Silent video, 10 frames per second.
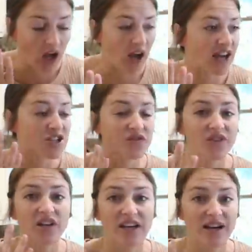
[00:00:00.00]
I just
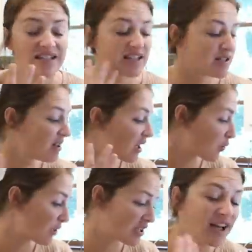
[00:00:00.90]
feel like I need
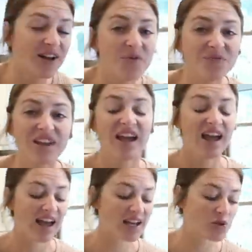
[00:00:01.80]
liquid.
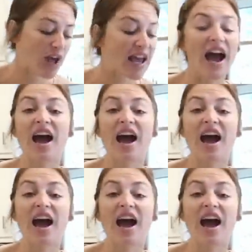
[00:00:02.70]
Anyway,